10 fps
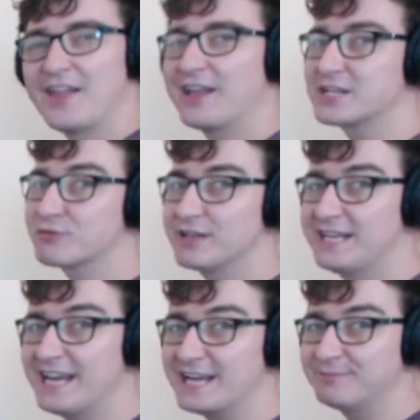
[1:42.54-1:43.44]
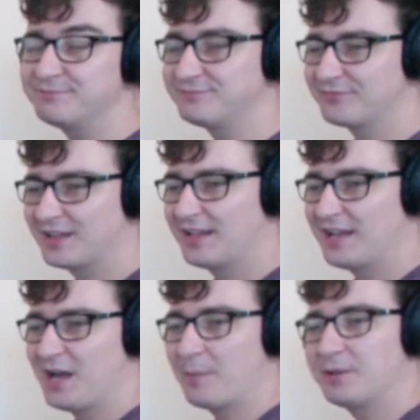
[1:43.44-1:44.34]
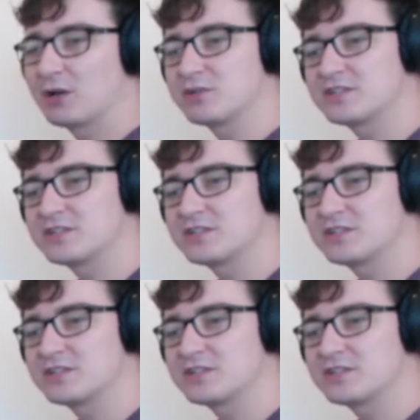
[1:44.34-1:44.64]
That's really it. But of course,